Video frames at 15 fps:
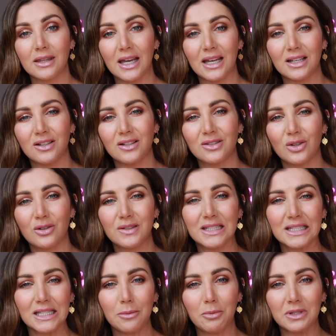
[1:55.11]
they sort of
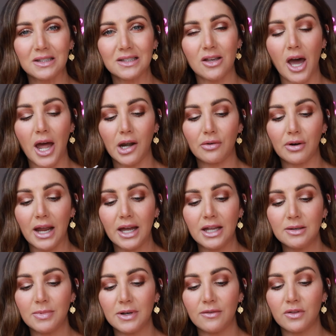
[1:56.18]
slip and slide
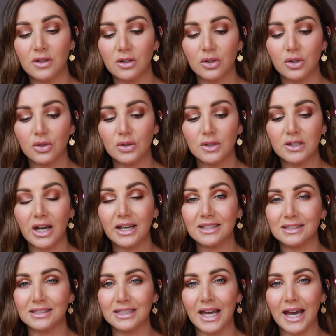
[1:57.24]
around, but if the glue is nice
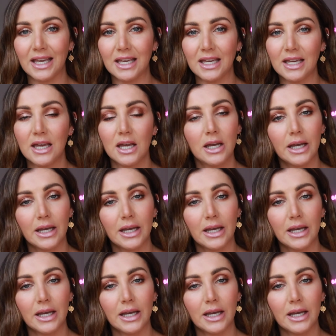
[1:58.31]
and tacky,